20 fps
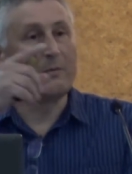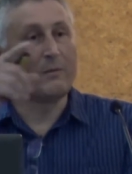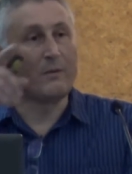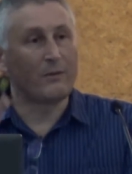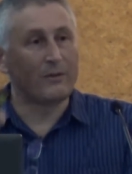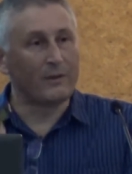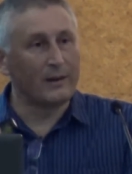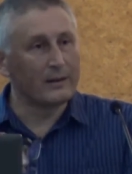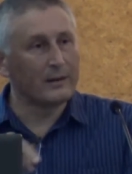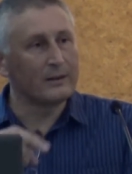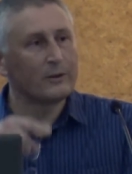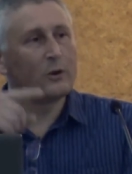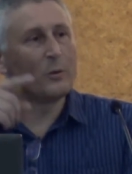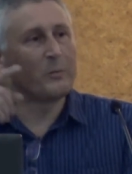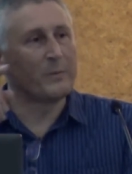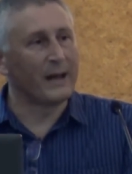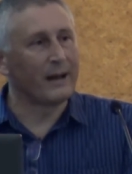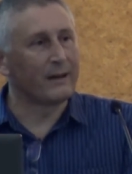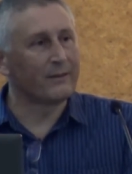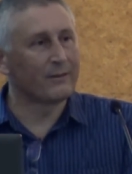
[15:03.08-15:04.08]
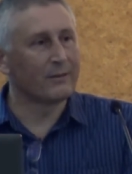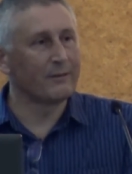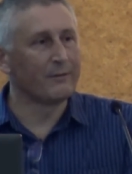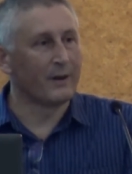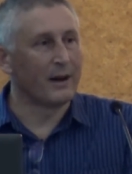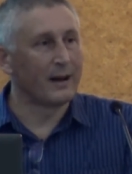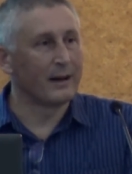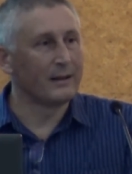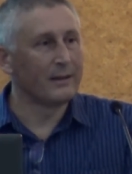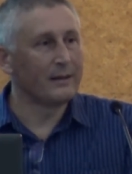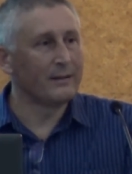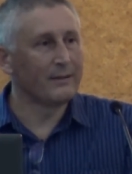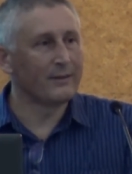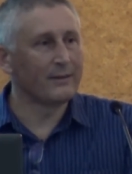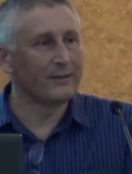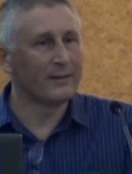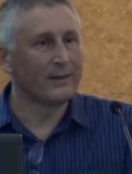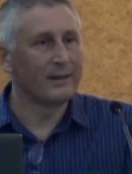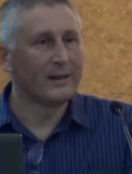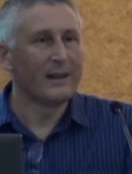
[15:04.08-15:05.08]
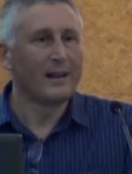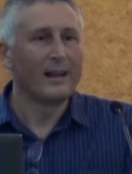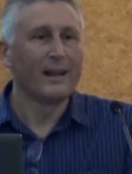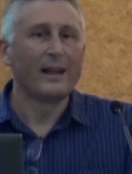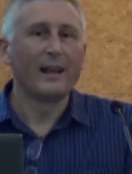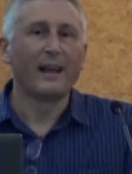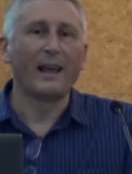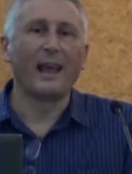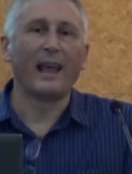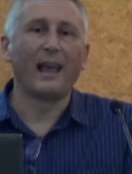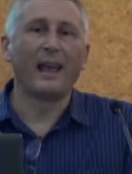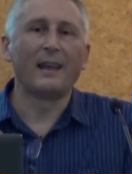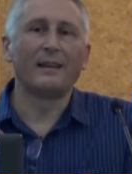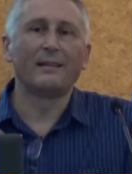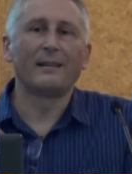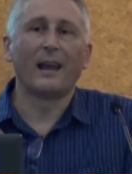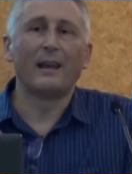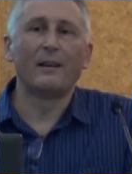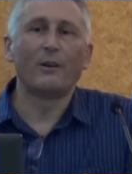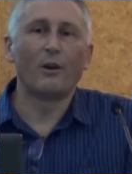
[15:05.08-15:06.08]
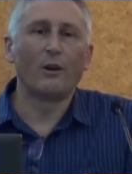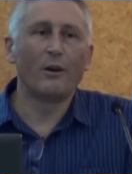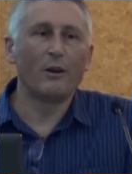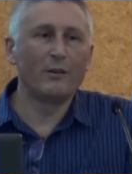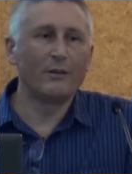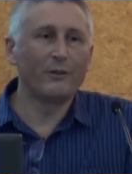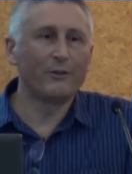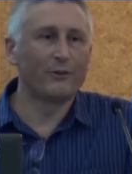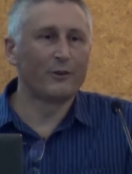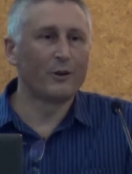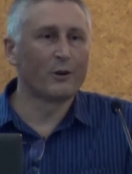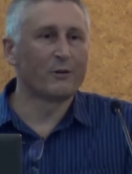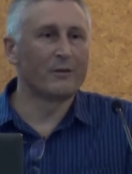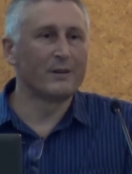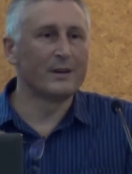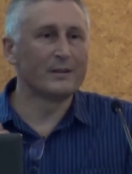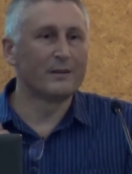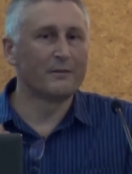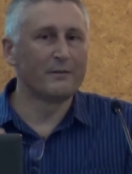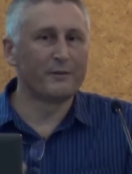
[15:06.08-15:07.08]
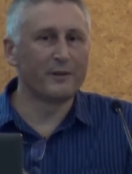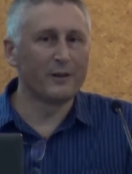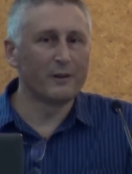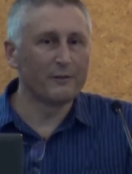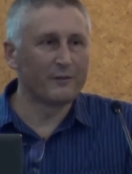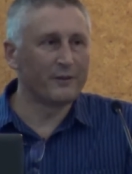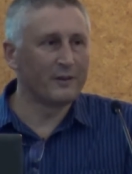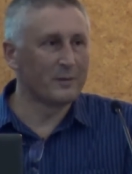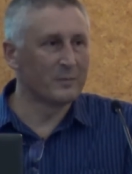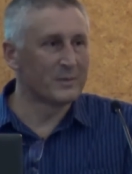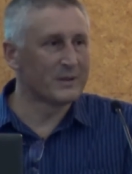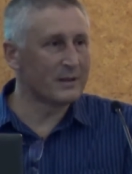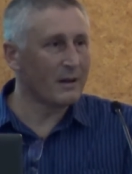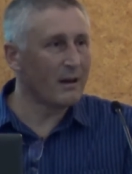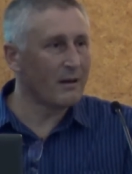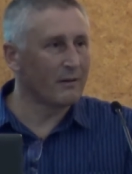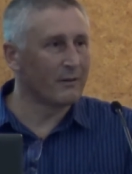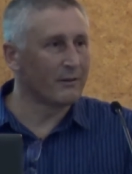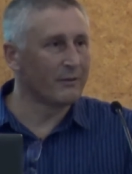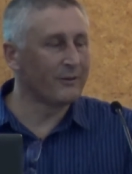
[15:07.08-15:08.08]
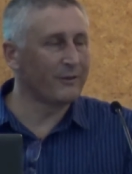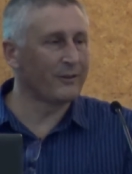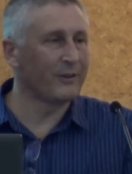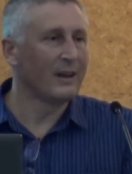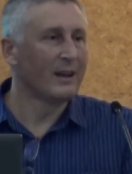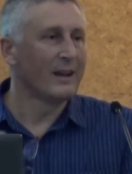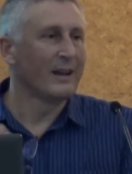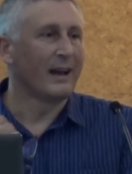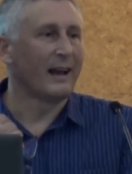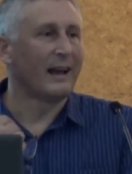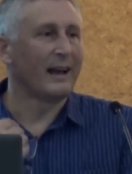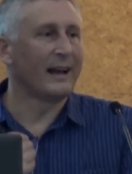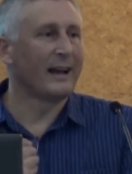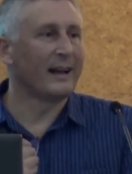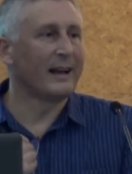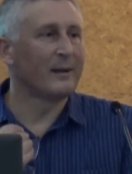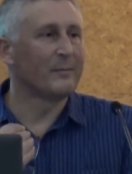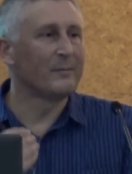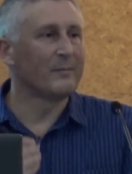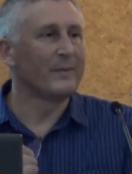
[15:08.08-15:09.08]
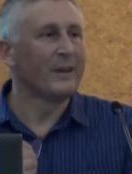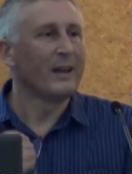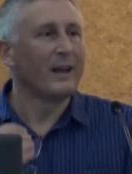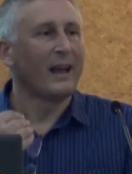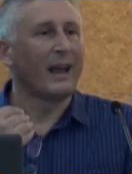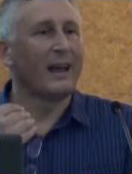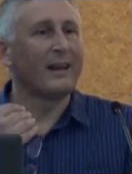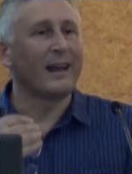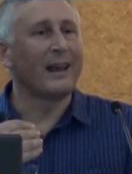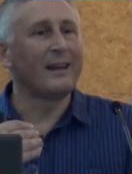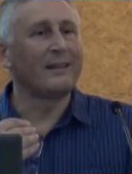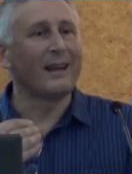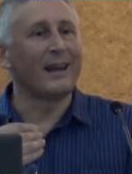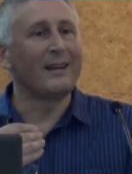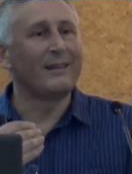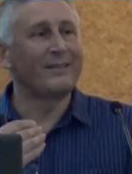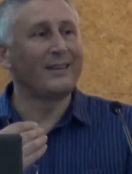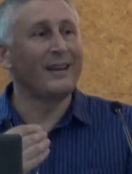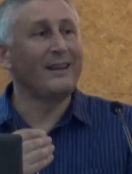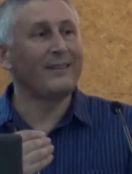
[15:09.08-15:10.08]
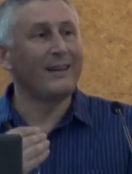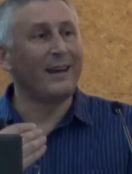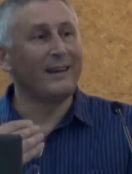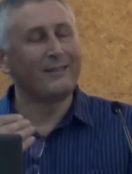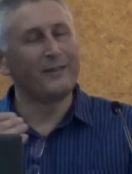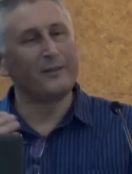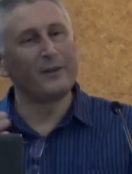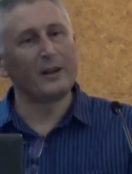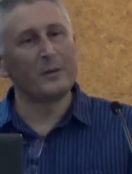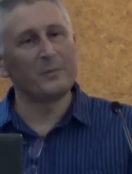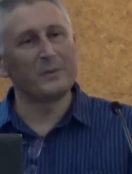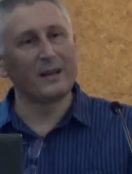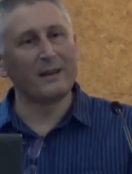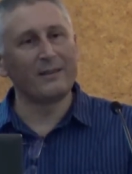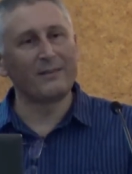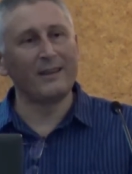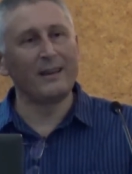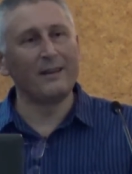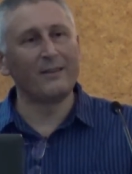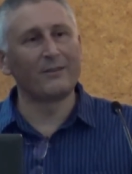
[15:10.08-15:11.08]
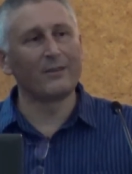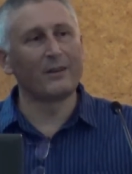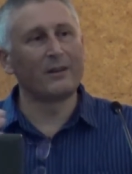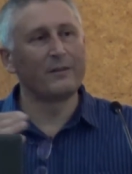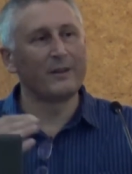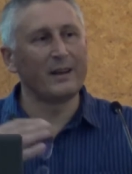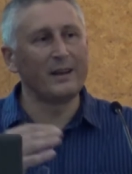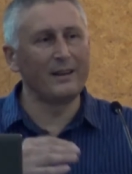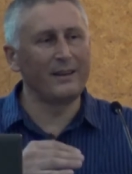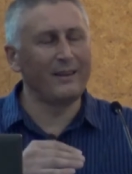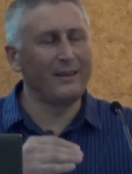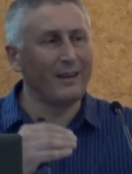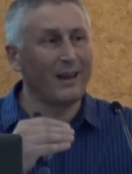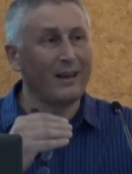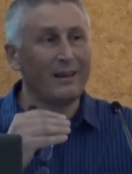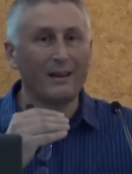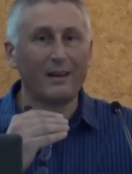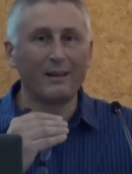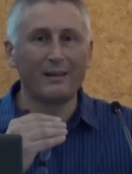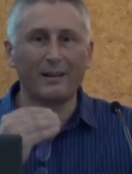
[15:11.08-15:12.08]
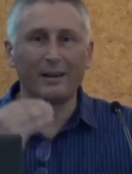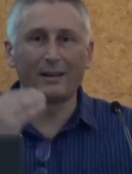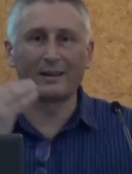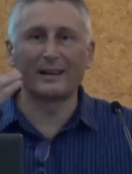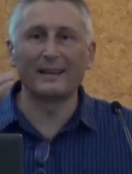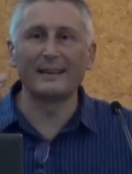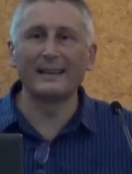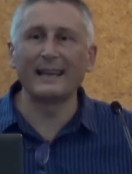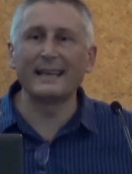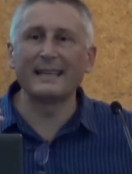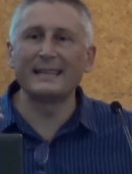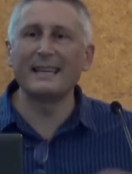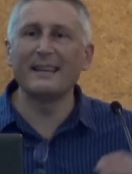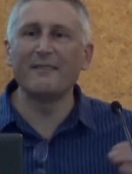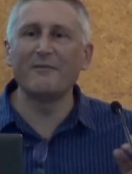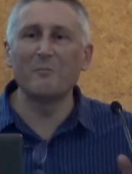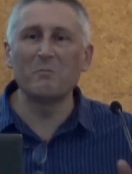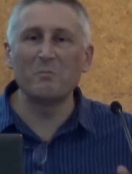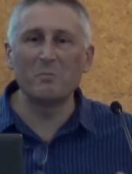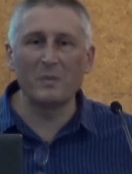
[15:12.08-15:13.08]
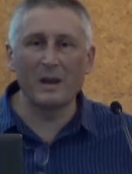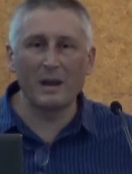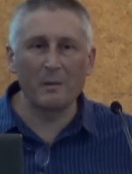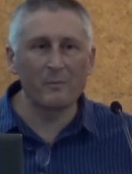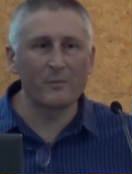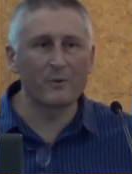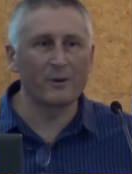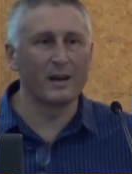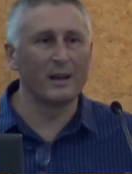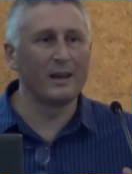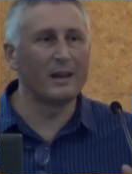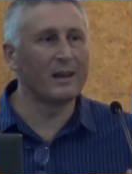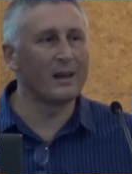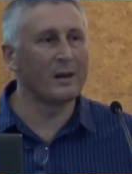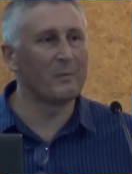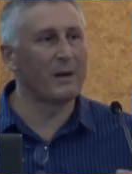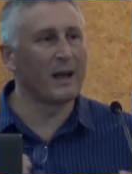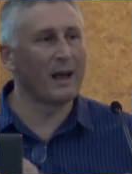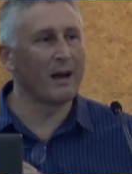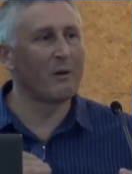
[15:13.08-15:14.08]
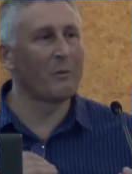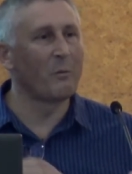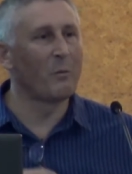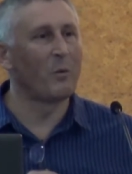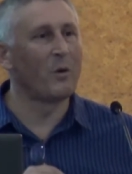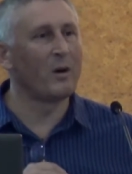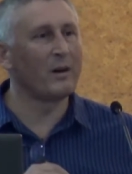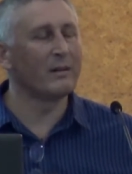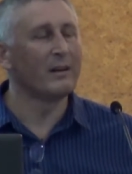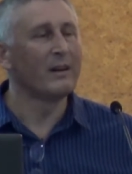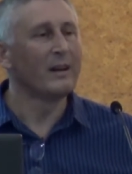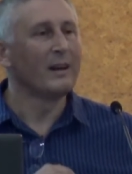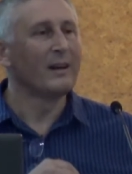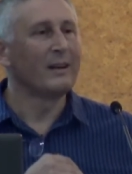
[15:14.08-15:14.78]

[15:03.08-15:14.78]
cyclical bouts of violence and heard the stories and felt for themselves and developed a sense of a collective memory about what